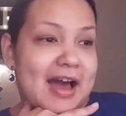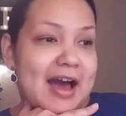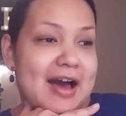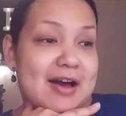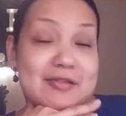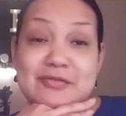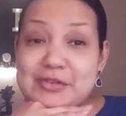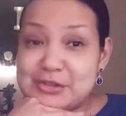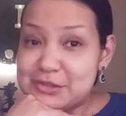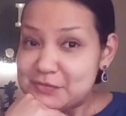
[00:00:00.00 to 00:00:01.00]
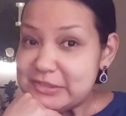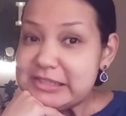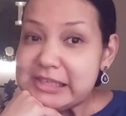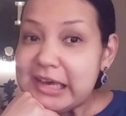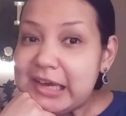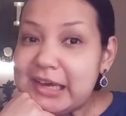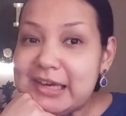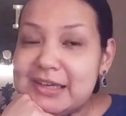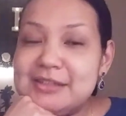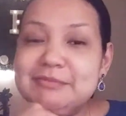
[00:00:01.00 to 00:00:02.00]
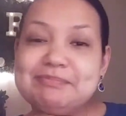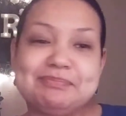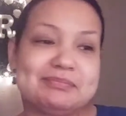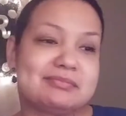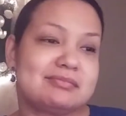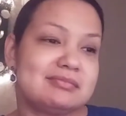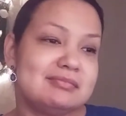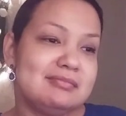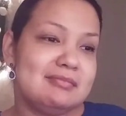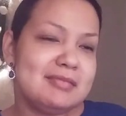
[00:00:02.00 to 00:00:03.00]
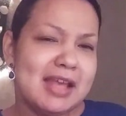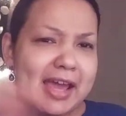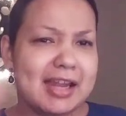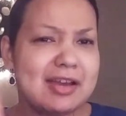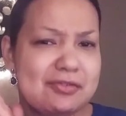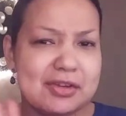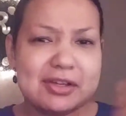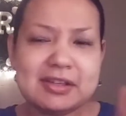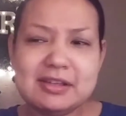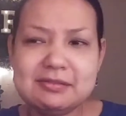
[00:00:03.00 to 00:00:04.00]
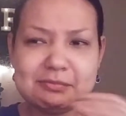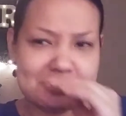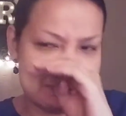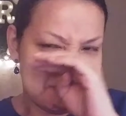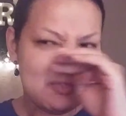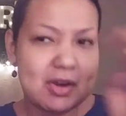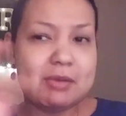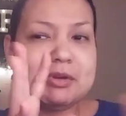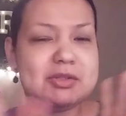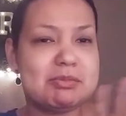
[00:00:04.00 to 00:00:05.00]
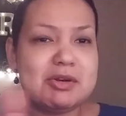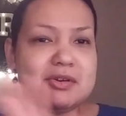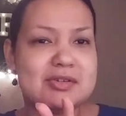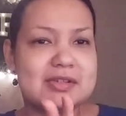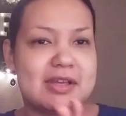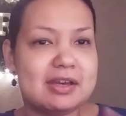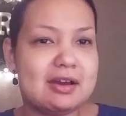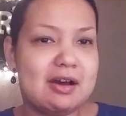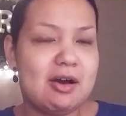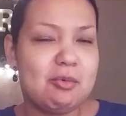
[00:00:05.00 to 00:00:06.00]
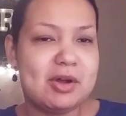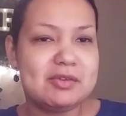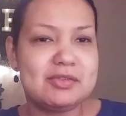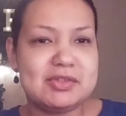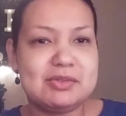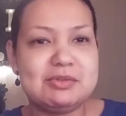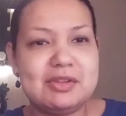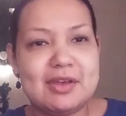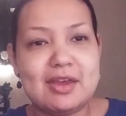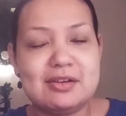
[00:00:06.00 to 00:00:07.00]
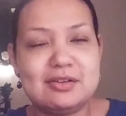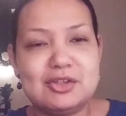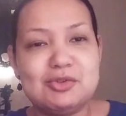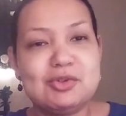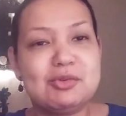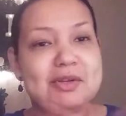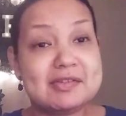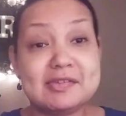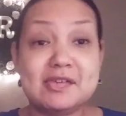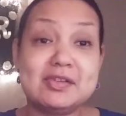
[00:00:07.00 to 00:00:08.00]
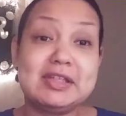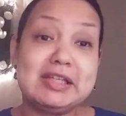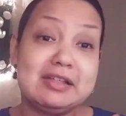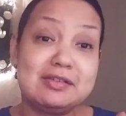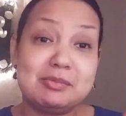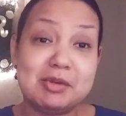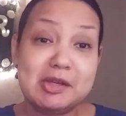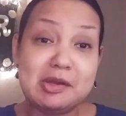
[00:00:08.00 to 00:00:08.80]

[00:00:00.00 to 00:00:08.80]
First of its kind, and I feel it very much mirrors like WandaVision, that you don't necessarily need to be